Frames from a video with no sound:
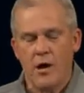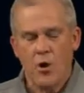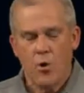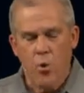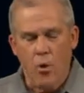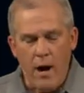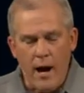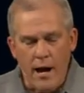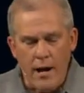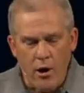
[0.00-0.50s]

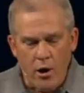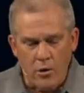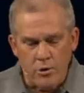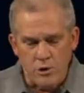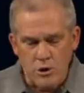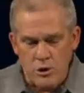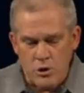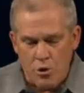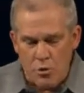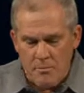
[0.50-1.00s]
Why are
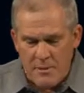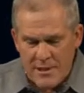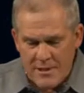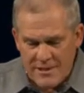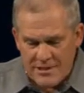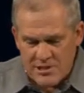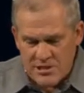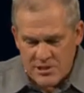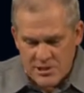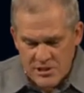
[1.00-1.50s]
so
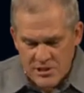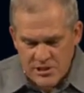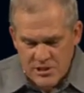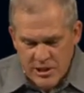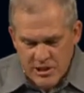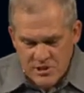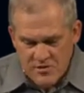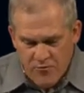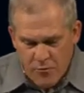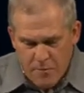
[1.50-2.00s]
many
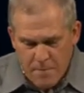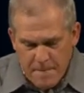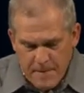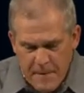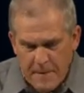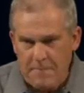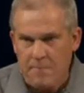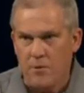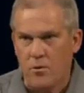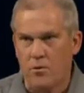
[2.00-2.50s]
successful
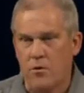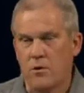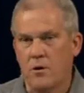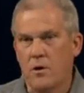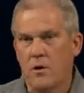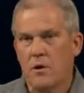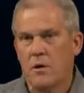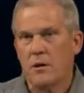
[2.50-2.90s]
people